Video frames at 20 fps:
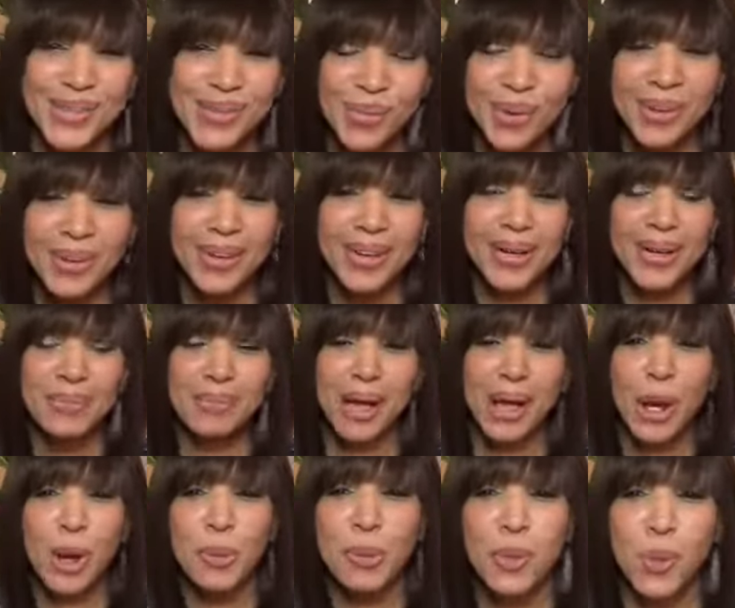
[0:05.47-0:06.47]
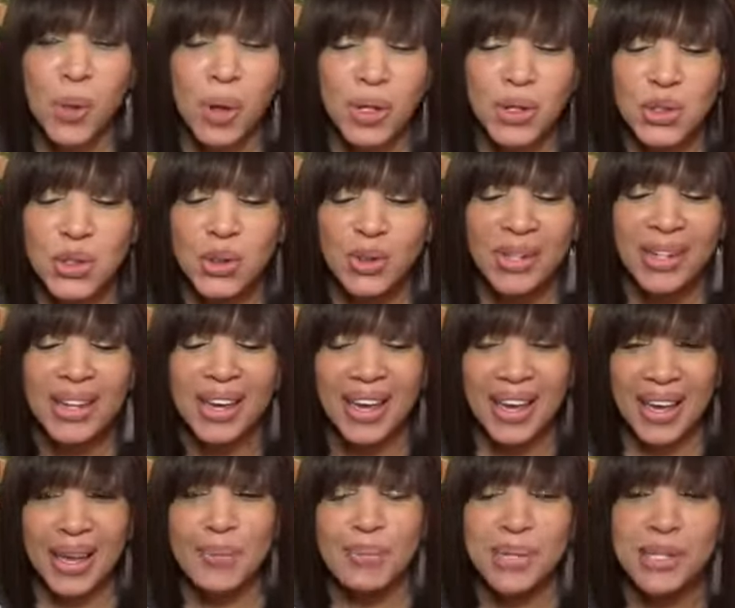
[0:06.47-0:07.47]
welcome. I hope you all are doing
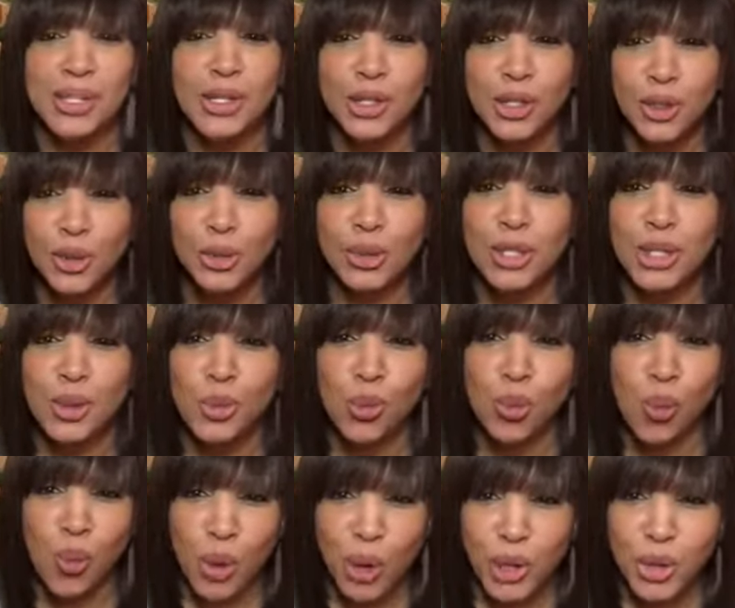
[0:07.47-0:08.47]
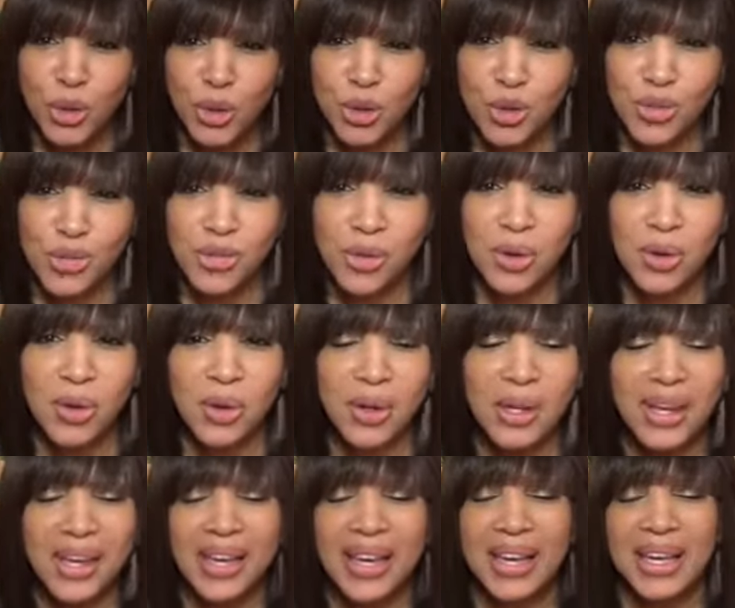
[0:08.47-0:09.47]
absolutely wonderful.
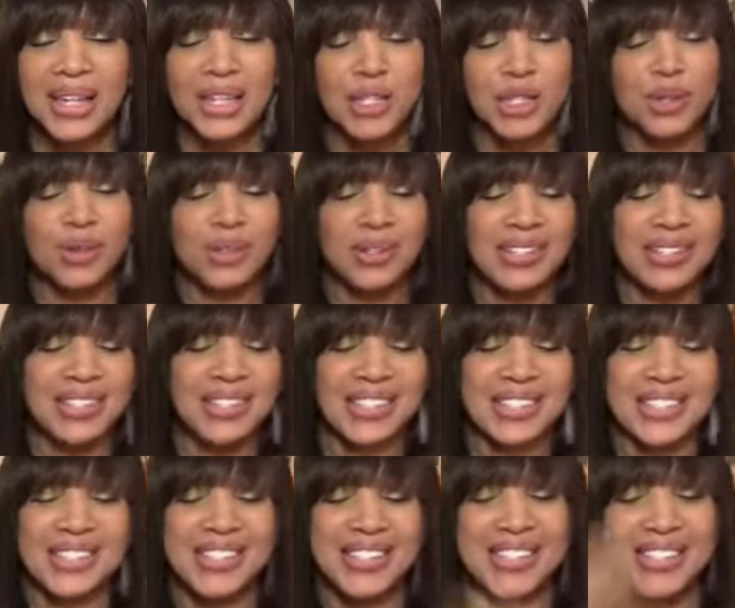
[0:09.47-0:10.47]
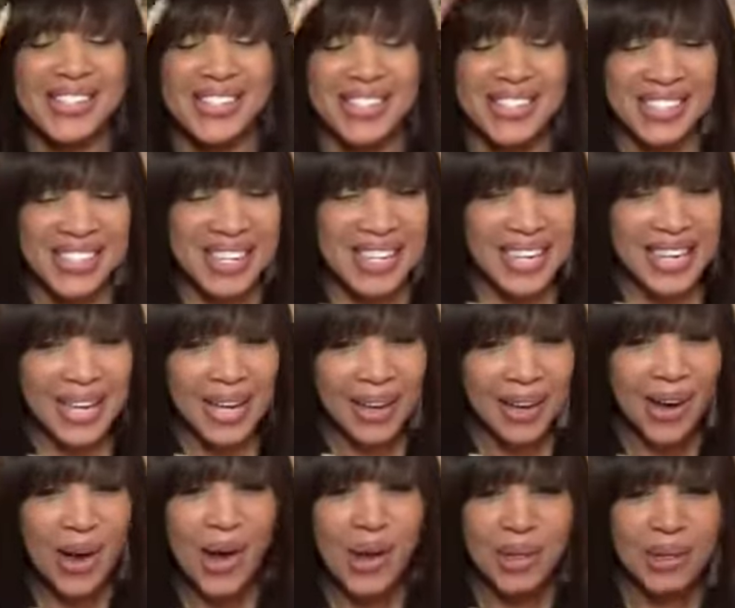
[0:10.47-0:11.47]
It is so good to see
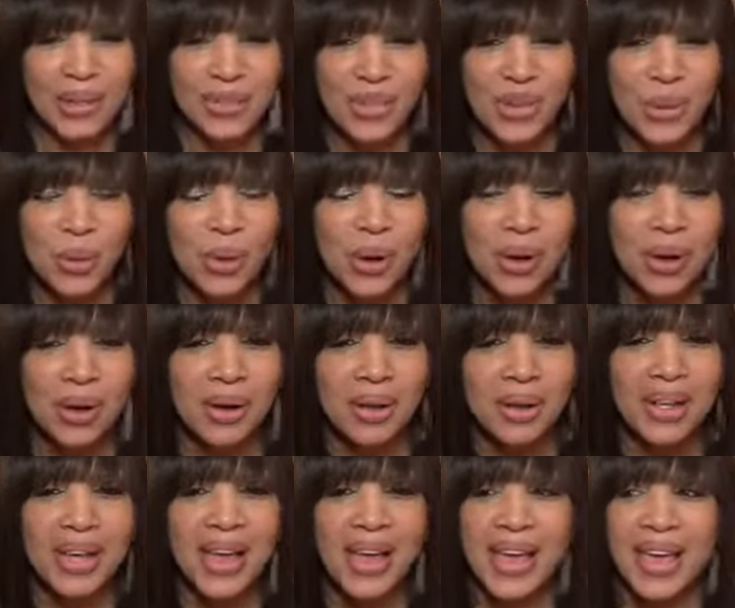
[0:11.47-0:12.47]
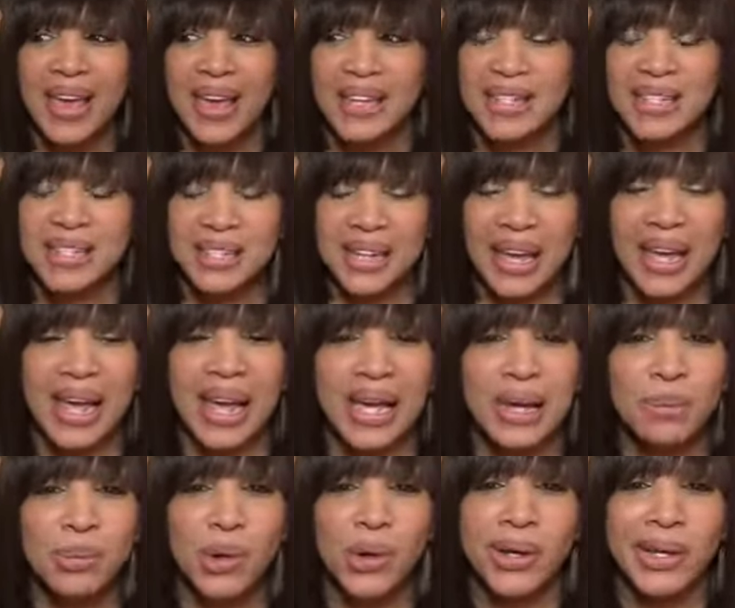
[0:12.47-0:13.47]
all of you all. Today I am
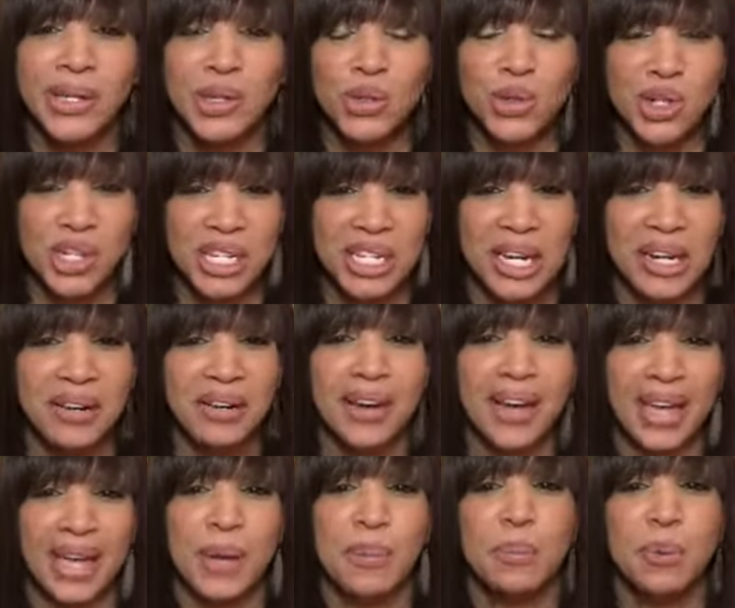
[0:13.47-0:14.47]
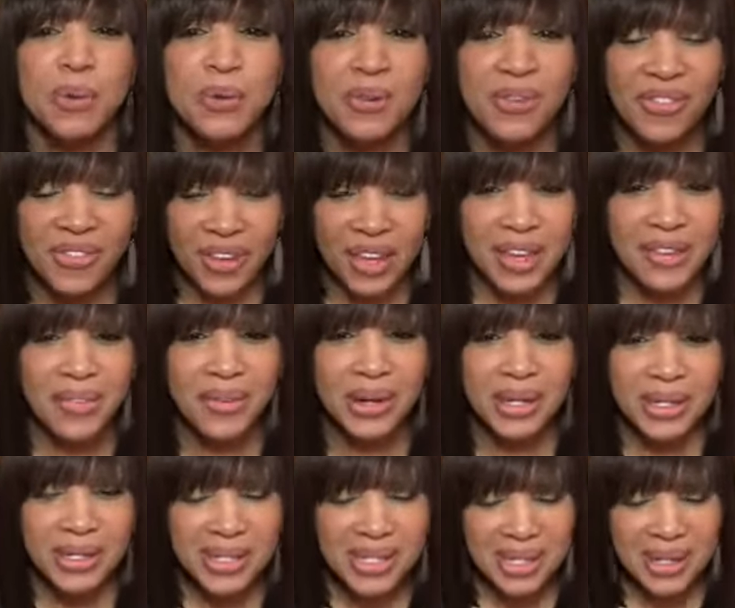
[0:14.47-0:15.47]
going to share April
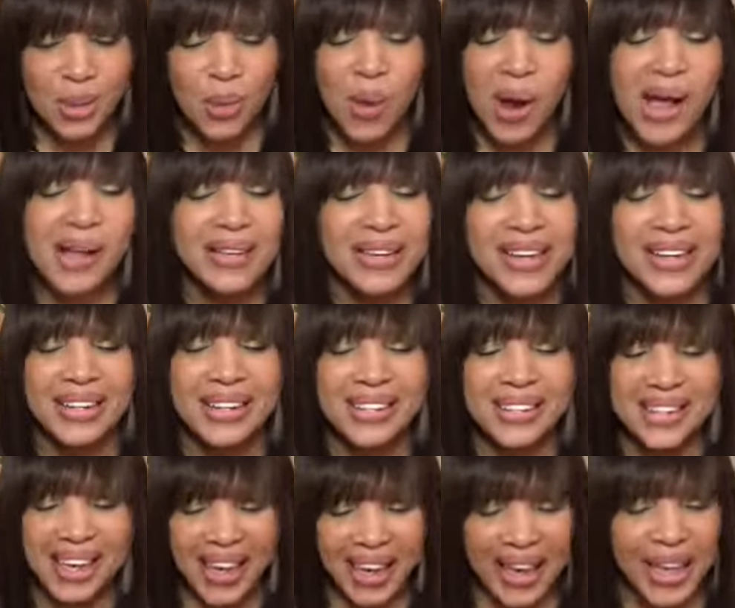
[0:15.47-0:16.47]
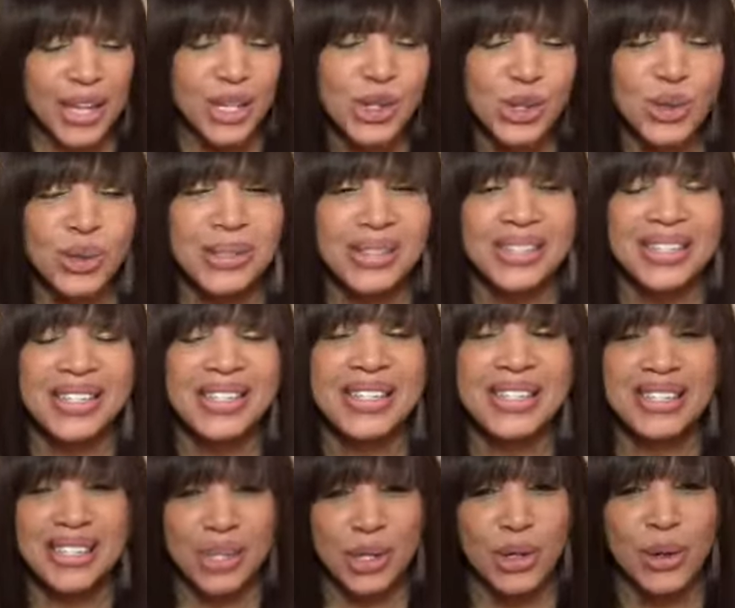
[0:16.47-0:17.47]
favorites while it is actually
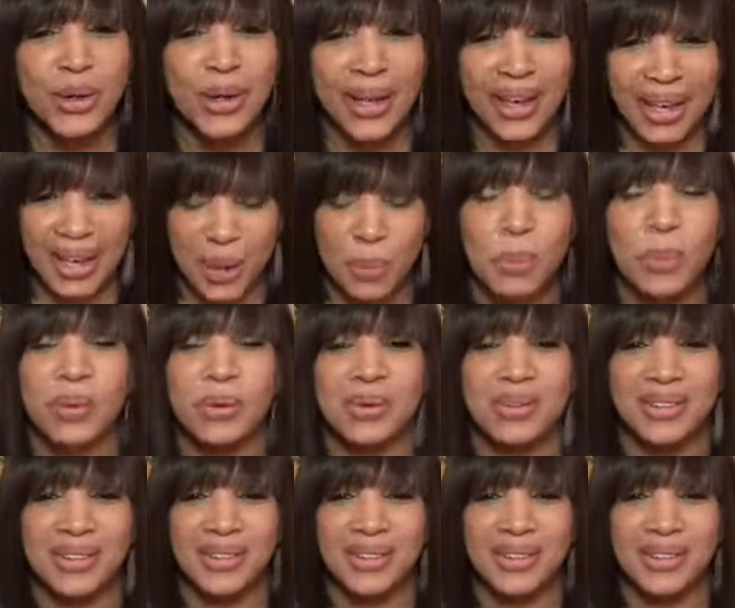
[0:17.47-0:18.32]
still April.